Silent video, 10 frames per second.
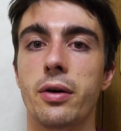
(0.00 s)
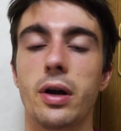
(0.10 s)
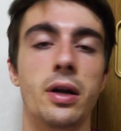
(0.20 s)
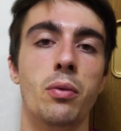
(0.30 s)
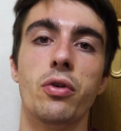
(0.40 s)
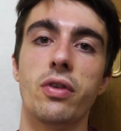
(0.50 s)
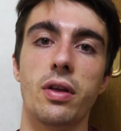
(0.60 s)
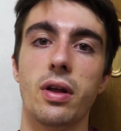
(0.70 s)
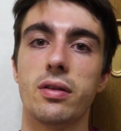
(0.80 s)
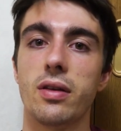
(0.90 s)
And I would say
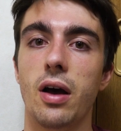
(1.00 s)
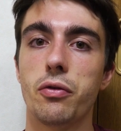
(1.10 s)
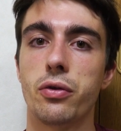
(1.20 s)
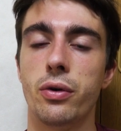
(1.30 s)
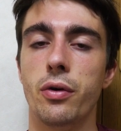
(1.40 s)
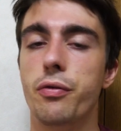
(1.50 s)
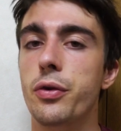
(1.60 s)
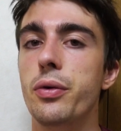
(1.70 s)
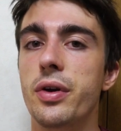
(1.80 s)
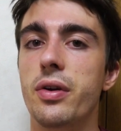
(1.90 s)
that after a
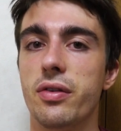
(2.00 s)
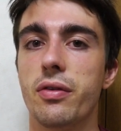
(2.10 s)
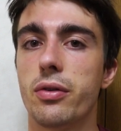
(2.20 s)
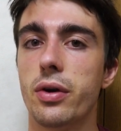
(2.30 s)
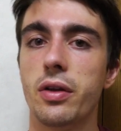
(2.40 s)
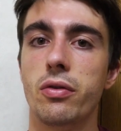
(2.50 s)
few years I've started